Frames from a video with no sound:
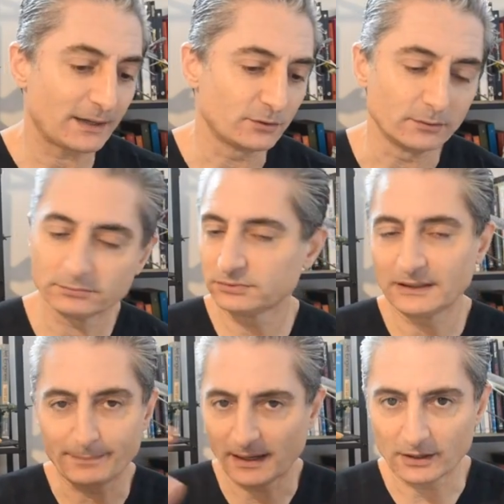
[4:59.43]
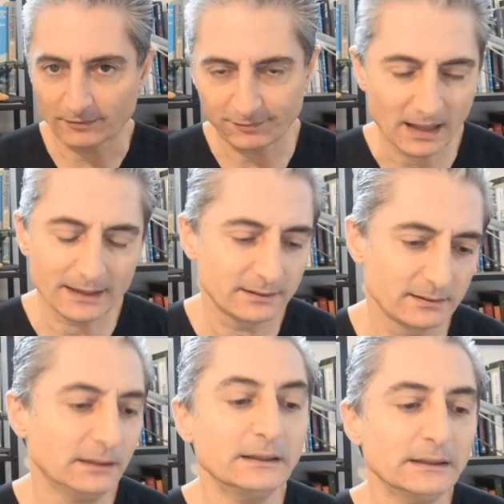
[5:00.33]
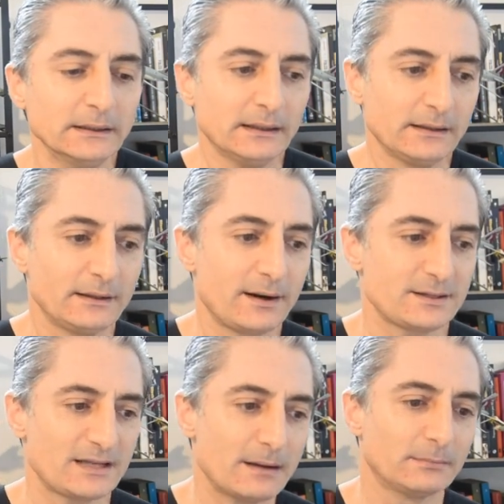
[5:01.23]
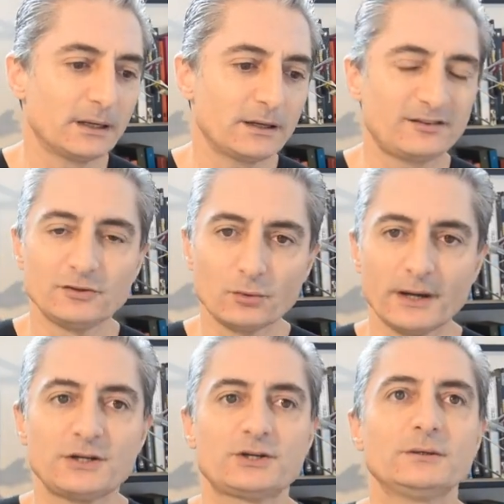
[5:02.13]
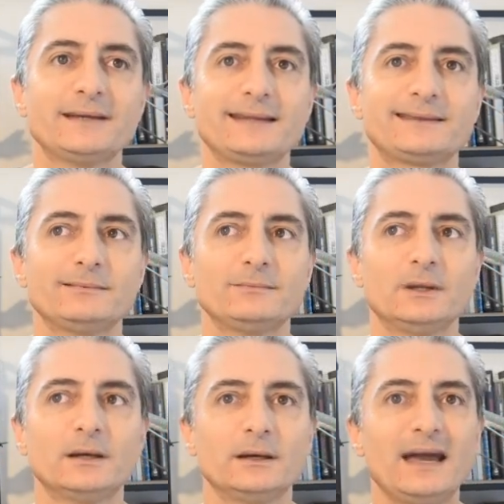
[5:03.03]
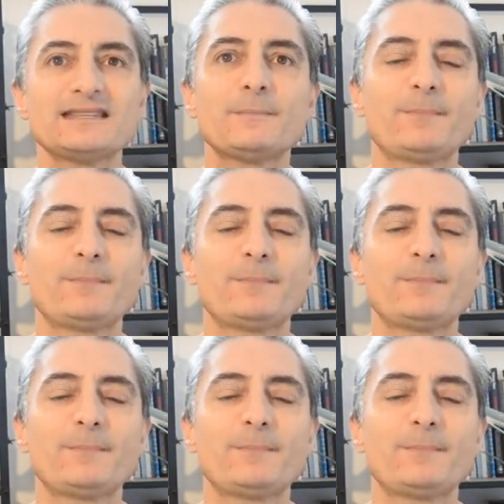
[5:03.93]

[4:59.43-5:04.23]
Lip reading: back to the beginning of a flight. There are some situations that, as